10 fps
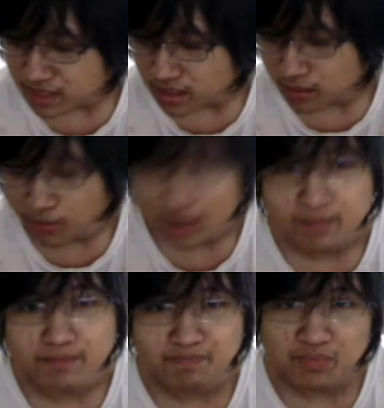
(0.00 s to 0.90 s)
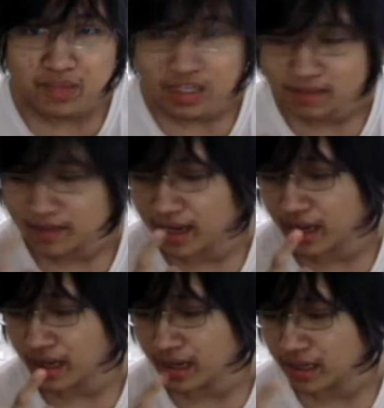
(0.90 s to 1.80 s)
one,
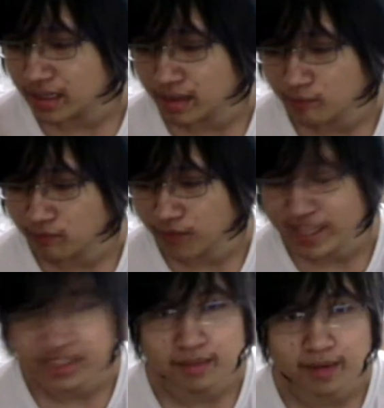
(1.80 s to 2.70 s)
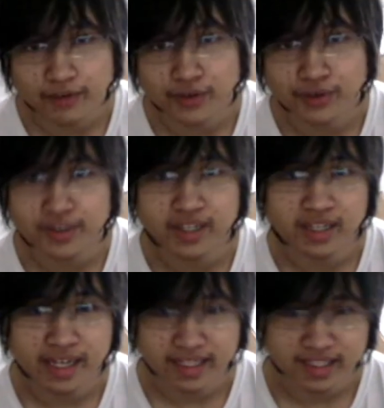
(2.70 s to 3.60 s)
my Razer Barracuda
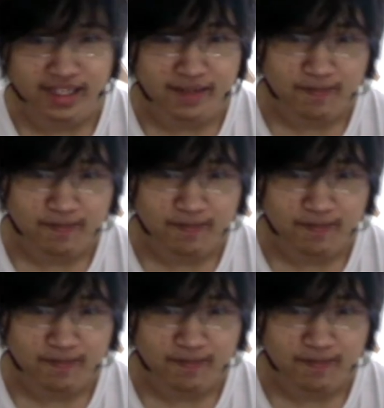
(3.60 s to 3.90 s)
headset,